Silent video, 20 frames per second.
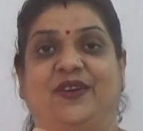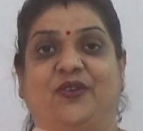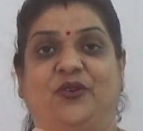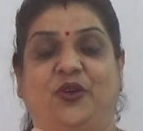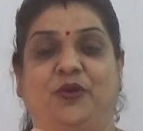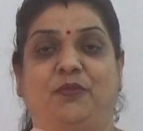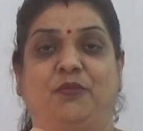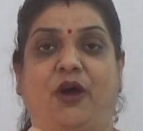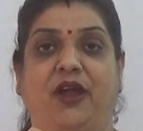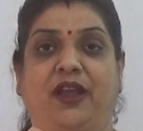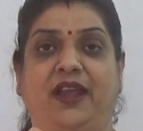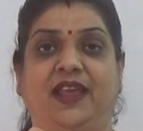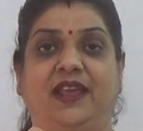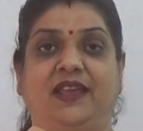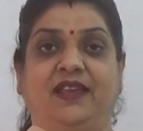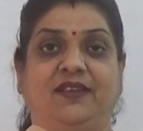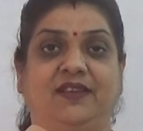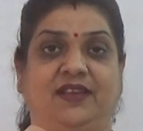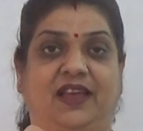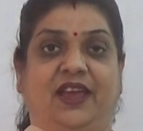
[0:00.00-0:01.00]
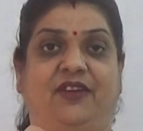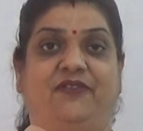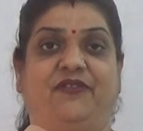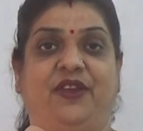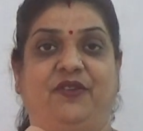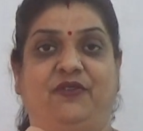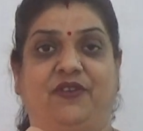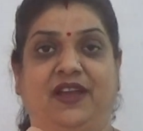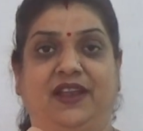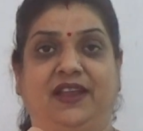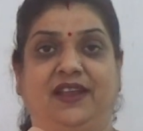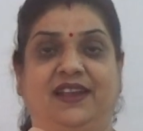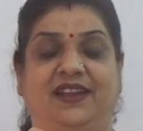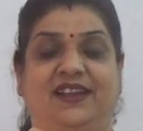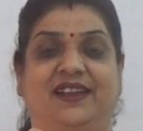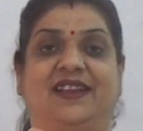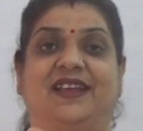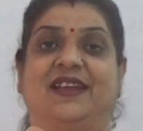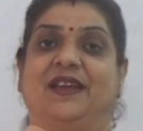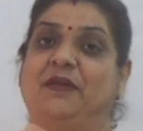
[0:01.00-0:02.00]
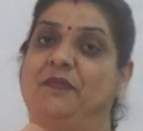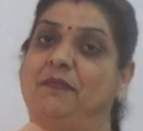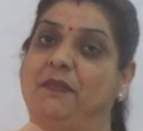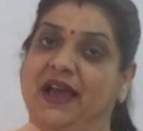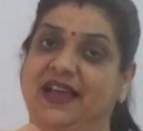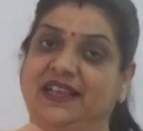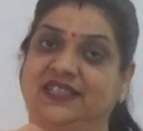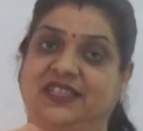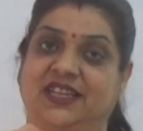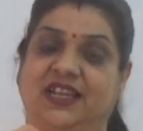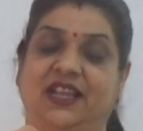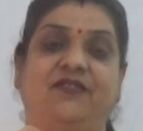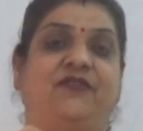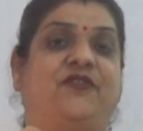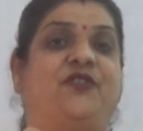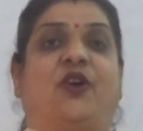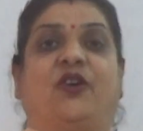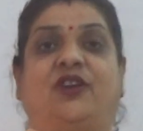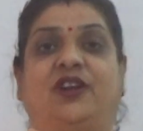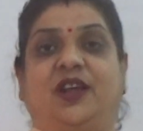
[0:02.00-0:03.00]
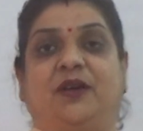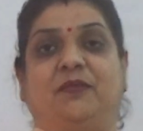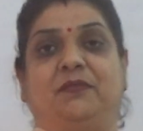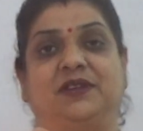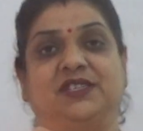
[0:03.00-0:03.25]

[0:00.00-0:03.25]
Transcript: Good morning everyone. Myself Dr.